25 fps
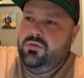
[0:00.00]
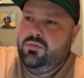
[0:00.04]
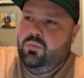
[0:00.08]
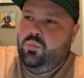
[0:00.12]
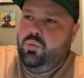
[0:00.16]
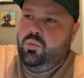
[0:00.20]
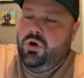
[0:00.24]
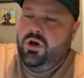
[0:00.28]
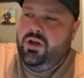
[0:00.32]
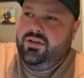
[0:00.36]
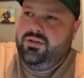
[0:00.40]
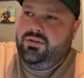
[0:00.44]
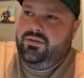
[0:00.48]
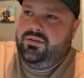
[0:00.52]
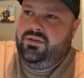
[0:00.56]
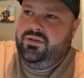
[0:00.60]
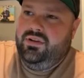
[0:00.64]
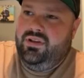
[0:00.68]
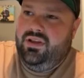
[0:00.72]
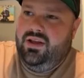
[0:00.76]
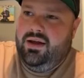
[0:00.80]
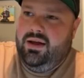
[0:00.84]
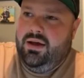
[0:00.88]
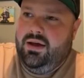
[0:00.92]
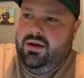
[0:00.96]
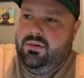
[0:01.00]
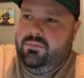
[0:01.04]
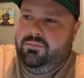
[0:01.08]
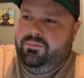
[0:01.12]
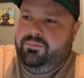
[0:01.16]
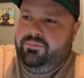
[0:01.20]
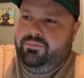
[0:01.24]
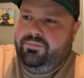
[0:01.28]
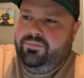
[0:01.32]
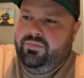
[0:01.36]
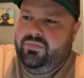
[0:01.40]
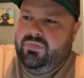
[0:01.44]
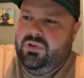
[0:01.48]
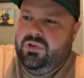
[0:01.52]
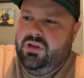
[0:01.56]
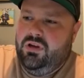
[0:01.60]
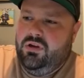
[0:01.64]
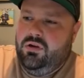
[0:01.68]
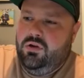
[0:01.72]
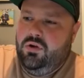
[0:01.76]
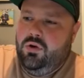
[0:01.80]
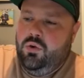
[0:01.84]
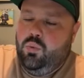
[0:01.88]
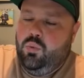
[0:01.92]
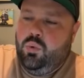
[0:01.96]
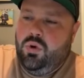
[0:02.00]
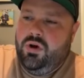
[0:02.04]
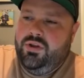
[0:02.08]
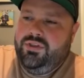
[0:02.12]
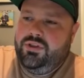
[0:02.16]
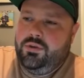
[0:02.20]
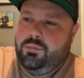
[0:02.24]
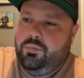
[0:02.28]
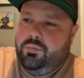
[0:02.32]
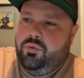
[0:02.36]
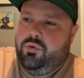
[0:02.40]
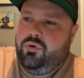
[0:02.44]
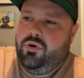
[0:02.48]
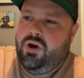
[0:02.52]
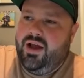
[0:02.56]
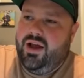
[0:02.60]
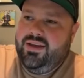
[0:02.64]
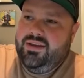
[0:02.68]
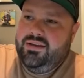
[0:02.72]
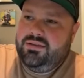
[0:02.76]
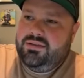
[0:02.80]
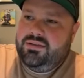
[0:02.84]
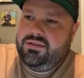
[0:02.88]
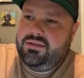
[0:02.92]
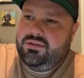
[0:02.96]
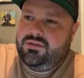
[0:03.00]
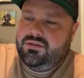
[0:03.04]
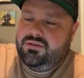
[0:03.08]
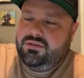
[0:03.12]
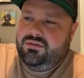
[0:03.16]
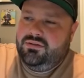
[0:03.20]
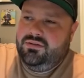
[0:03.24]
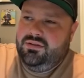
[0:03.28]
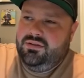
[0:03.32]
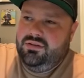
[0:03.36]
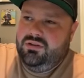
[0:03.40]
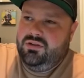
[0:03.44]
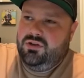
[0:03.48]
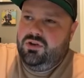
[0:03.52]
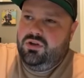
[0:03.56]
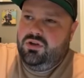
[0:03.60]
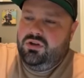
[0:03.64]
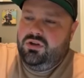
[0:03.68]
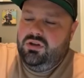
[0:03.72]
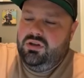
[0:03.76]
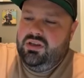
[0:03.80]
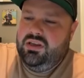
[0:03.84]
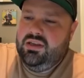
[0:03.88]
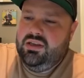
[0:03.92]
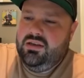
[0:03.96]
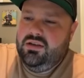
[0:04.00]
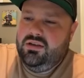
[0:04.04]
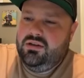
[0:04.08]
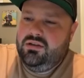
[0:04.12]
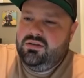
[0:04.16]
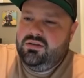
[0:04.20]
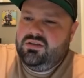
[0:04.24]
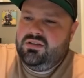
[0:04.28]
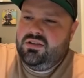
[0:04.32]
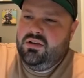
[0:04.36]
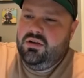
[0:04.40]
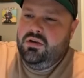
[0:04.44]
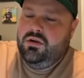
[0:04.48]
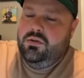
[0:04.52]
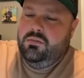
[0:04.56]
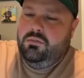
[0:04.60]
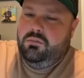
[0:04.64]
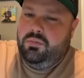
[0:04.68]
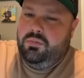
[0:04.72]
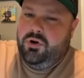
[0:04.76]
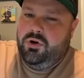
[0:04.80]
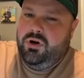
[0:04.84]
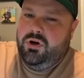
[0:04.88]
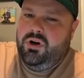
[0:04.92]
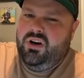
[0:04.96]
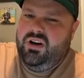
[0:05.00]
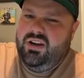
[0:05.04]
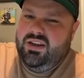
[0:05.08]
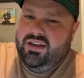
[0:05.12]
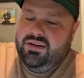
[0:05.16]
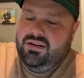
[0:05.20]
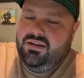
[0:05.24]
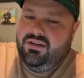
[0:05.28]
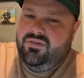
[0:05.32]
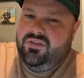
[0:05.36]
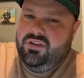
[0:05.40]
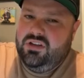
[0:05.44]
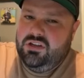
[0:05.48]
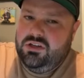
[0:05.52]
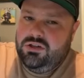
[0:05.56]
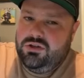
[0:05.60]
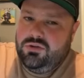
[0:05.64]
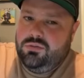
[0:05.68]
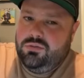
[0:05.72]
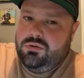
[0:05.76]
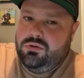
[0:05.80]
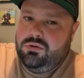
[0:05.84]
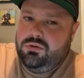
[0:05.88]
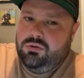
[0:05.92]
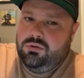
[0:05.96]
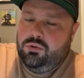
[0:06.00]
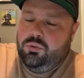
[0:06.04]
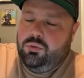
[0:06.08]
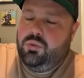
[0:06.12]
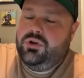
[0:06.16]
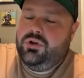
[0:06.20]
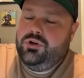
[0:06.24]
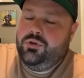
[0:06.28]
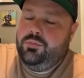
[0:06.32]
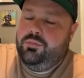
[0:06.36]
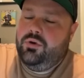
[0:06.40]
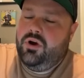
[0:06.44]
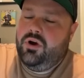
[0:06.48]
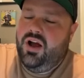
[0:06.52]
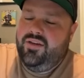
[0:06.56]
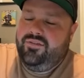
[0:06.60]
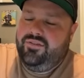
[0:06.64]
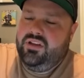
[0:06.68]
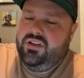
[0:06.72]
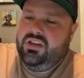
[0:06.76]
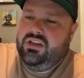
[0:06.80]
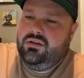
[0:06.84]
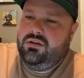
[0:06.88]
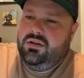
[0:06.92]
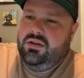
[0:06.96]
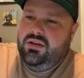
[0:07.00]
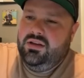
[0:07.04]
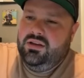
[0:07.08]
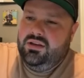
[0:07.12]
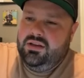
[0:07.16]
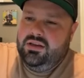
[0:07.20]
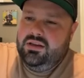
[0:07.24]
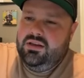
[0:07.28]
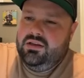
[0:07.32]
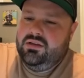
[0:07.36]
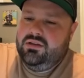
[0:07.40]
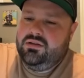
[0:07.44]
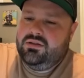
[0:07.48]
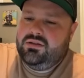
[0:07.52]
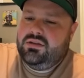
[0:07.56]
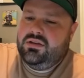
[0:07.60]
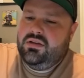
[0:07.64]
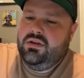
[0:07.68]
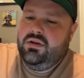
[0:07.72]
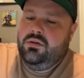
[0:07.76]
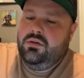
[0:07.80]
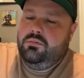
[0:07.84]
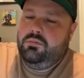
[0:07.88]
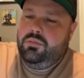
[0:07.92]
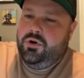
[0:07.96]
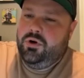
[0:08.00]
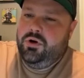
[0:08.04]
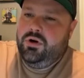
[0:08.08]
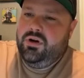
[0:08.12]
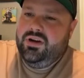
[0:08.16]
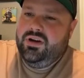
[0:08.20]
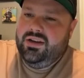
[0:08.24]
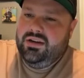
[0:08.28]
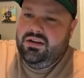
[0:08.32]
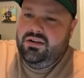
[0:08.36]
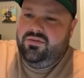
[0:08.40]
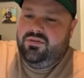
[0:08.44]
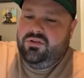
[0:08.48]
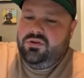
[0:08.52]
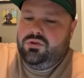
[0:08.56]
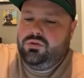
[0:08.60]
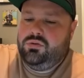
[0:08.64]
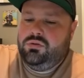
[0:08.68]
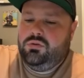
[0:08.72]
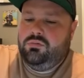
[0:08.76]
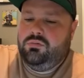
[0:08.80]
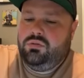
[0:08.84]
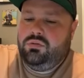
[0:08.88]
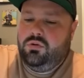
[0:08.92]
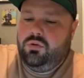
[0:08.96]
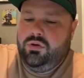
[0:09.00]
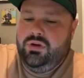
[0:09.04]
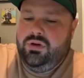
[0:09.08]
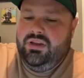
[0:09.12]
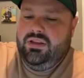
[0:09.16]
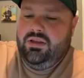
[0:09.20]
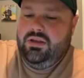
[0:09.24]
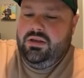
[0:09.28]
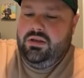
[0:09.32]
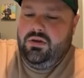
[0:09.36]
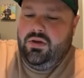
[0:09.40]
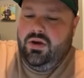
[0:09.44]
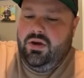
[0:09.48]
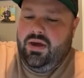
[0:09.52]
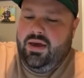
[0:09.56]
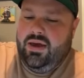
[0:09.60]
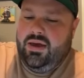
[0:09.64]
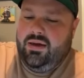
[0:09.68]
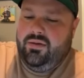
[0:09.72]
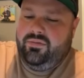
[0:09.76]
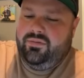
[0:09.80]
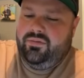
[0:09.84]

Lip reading: what the price is per individual, or what your profit is per individual employee that you have.